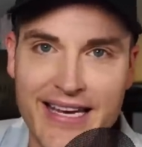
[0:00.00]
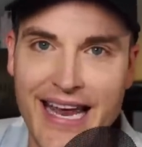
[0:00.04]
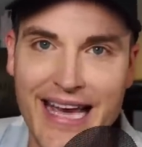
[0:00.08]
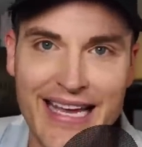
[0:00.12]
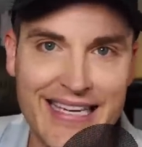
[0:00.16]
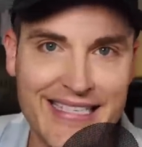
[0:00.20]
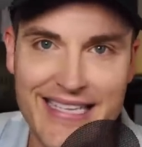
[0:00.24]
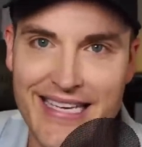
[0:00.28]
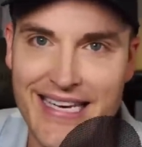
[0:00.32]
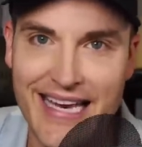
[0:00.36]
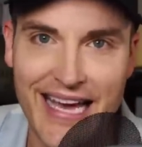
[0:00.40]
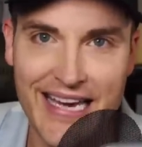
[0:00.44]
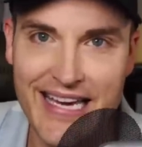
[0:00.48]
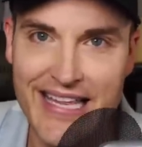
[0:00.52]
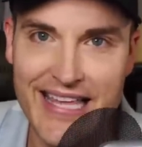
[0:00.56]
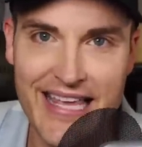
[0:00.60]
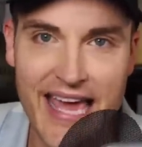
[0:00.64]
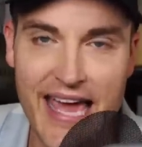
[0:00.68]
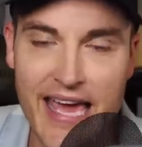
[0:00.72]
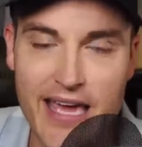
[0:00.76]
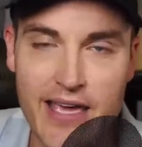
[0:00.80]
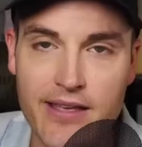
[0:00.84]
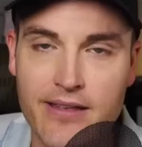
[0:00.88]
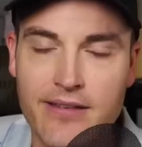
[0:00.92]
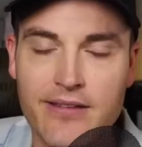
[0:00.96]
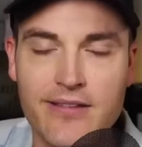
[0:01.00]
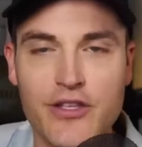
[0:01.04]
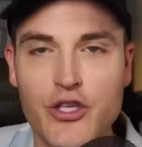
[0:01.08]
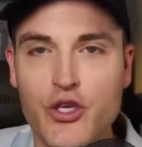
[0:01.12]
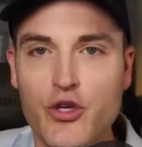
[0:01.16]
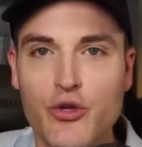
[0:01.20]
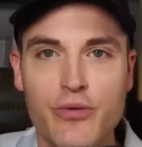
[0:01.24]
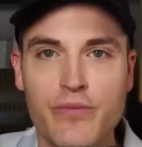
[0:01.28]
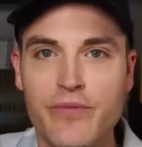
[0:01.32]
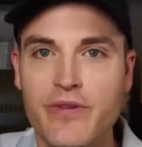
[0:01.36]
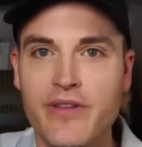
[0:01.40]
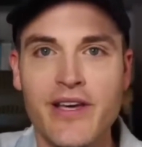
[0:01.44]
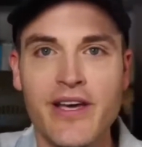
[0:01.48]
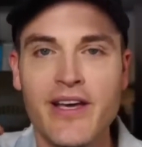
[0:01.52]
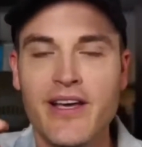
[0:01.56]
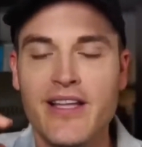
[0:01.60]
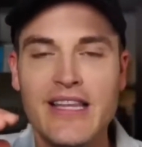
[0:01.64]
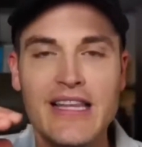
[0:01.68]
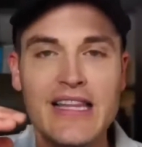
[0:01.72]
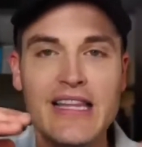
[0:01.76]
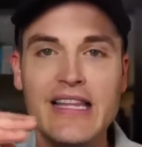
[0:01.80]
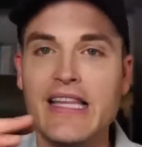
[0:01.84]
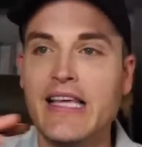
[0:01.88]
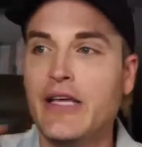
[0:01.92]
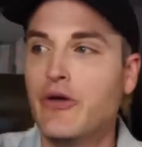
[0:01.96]
1998, you'd
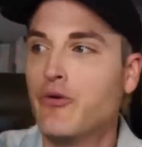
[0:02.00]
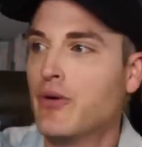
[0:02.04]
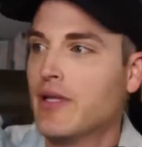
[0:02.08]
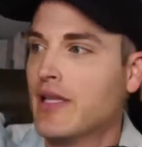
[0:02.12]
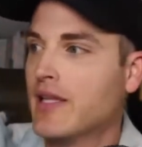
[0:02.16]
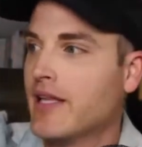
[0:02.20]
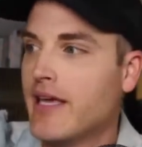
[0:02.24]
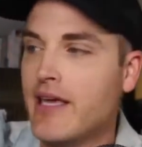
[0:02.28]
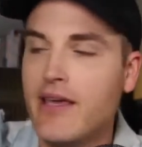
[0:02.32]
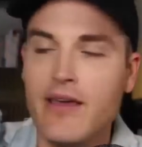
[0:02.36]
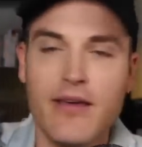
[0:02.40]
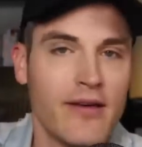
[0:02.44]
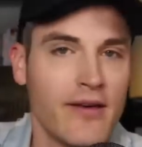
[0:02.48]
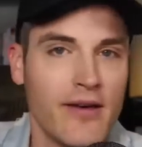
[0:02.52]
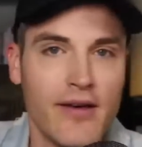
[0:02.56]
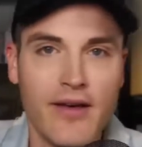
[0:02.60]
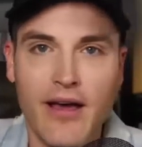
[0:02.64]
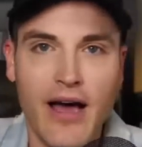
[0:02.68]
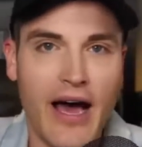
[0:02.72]
literally,